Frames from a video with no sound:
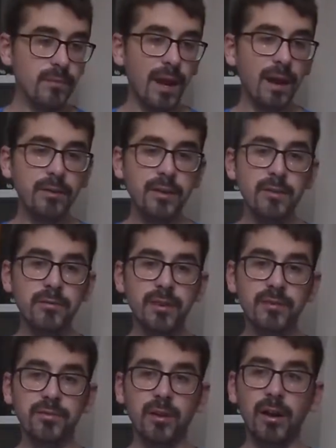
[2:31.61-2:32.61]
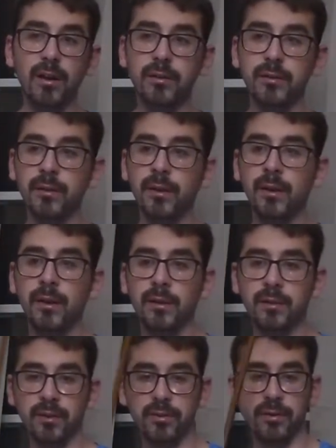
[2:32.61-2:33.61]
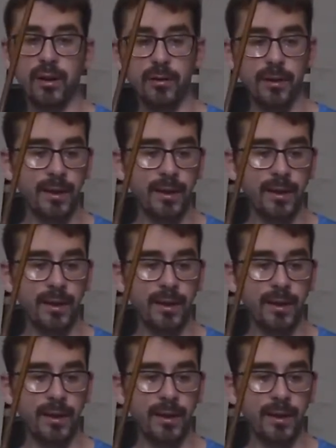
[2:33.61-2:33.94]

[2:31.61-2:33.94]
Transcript: I'll use this rod to throw